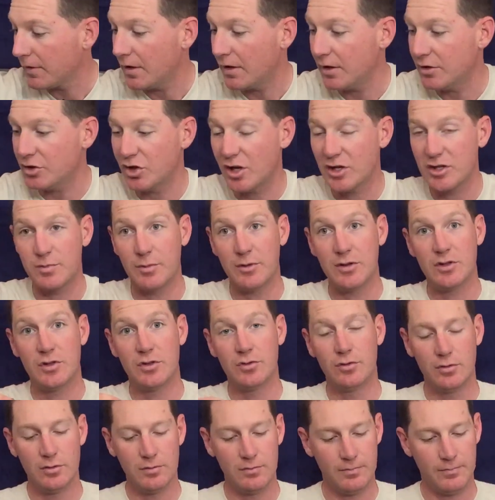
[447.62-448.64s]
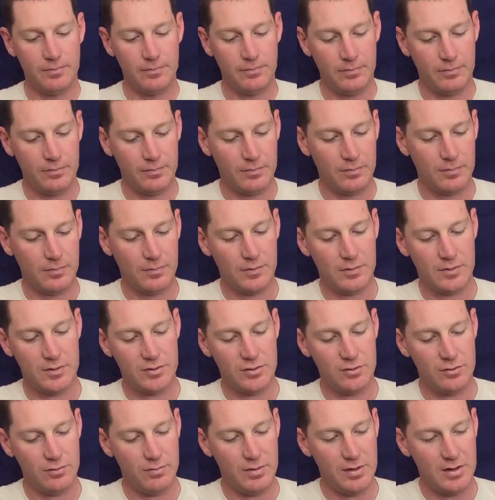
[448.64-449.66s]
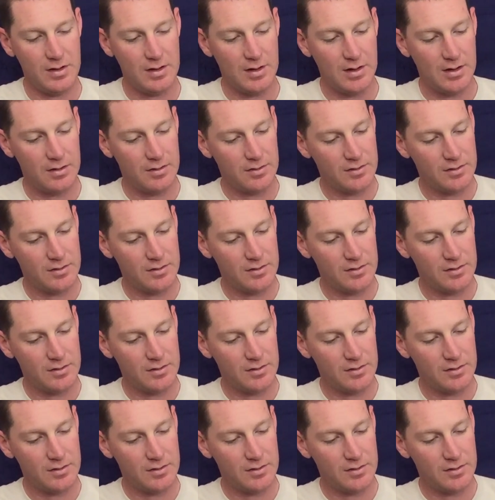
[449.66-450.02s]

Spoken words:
adjustment tool to be